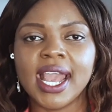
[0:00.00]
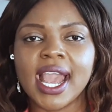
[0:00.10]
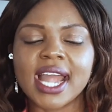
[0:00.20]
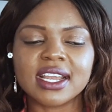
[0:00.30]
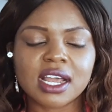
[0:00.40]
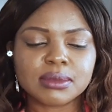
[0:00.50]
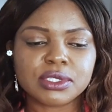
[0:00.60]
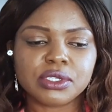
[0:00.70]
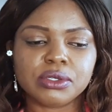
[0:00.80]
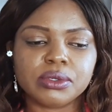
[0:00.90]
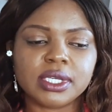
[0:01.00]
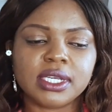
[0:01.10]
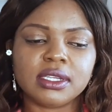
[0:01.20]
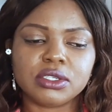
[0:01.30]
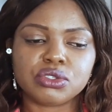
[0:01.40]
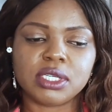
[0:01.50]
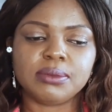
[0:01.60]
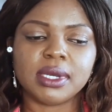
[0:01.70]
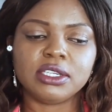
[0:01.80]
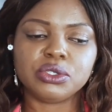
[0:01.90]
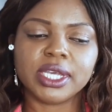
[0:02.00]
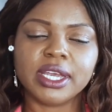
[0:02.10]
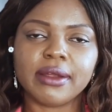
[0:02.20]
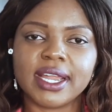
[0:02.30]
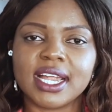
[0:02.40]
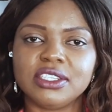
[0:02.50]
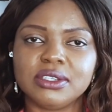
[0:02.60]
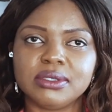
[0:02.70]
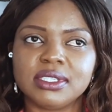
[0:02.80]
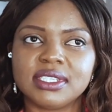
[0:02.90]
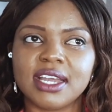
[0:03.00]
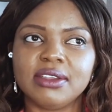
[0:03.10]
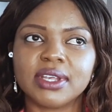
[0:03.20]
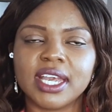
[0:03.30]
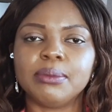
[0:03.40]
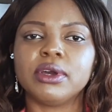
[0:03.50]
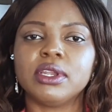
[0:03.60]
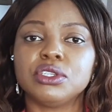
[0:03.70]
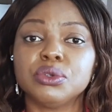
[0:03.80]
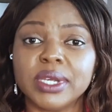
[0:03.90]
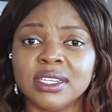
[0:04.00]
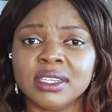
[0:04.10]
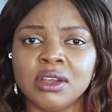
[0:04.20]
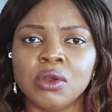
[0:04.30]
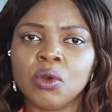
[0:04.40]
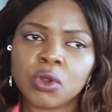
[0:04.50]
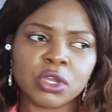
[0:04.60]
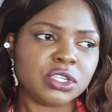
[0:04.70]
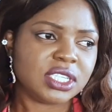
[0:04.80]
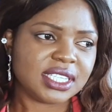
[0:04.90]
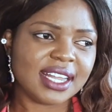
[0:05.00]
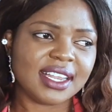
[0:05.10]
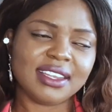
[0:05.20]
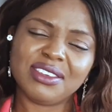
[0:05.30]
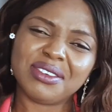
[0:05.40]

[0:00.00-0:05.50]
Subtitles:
And it comes to you in a dream and you hear it and you decide, okay, I'm gonna do it. Or you decide, you know